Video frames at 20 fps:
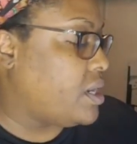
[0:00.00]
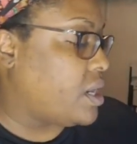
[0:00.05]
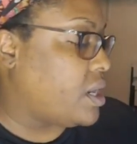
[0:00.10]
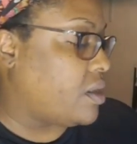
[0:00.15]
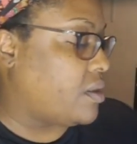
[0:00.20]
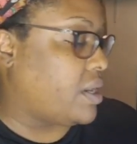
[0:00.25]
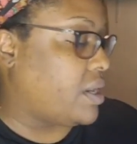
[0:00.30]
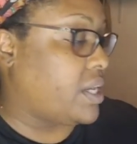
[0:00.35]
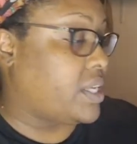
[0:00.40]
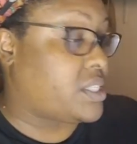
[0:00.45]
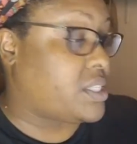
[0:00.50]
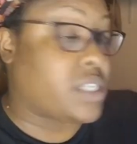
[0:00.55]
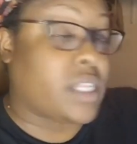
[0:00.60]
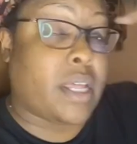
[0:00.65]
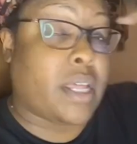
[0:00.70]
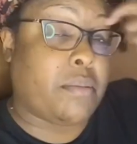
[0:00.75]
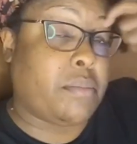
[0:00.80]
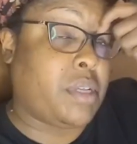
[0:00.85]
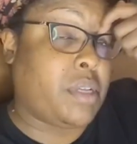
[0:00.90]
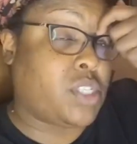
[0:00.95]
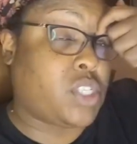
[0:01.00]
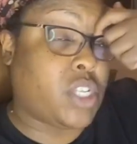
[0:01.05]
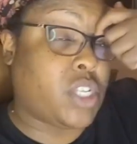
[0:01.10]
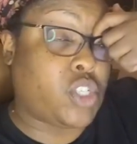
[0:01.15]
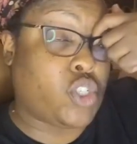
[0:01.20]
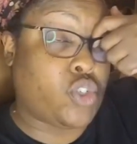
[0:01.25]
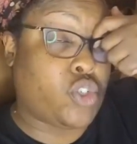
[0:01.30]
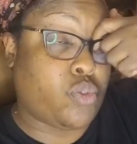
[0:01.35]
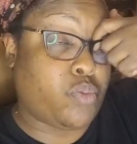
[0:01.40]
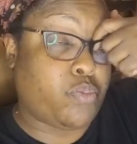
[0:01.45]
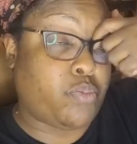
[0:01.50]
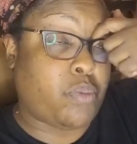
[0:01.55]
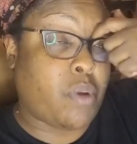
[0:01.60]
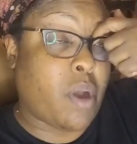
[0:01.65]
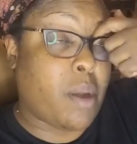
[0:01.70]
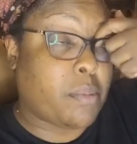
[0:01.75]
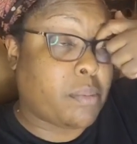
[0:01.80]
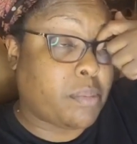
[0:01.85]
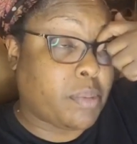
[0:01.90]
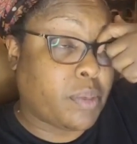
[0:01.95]
All right. So that means that you
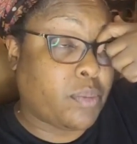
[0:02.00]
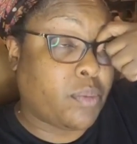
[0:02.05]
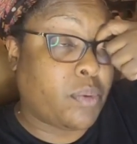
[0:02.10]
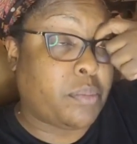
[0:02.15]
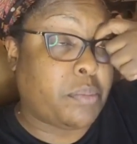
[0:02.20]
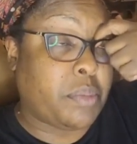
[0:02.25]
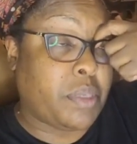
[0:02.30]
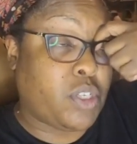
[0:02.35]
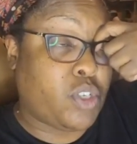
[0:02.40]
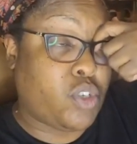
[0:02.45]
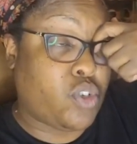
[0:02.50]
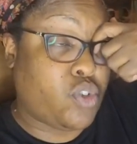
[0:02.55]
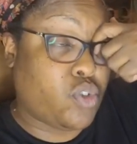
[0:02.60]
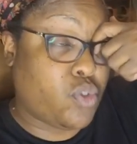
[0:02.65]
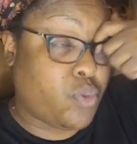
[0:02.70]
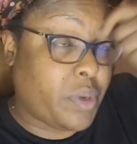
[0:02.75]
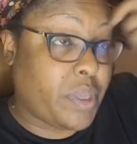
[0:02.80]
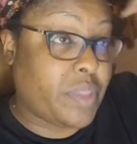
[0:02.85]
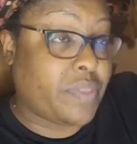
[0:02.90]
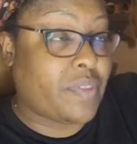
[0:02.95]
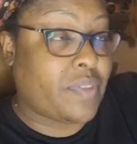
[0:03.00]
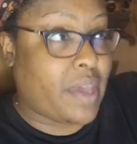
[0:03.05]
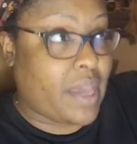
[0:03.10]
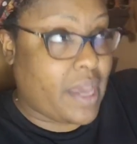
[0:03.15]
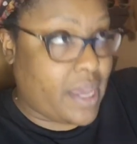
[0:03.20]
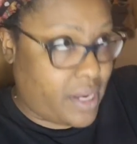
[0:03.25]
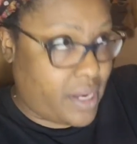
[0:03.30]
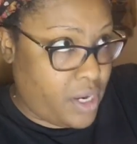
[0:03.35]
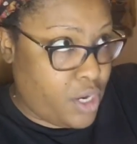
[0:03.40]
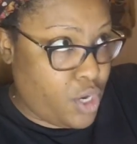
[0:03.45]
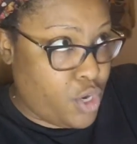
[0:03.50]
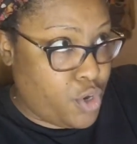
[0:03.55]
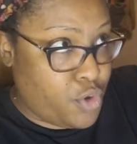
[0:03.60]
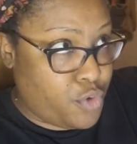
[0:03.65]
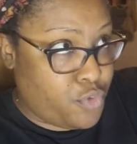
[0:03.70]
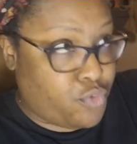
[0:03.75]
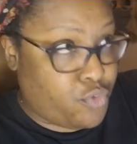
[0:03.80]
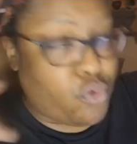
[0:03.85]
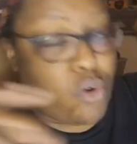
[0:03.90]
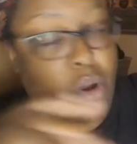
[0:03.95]
probably would be doing that
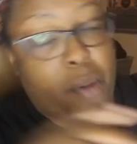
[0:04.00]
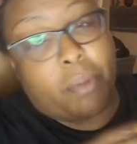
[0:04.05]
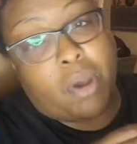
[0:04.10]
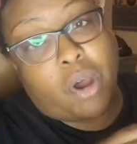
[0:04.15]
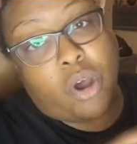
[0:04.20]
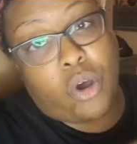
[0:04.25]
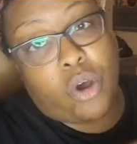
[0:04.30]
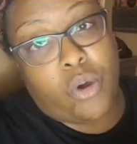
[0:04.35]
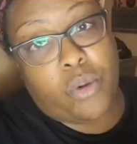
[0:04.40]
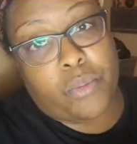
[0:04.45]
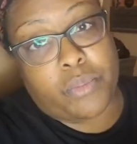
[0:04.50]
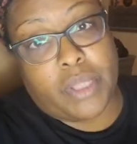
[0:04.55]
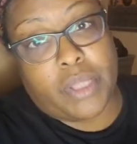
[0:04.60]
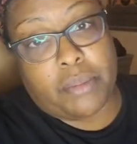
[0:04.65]
from home.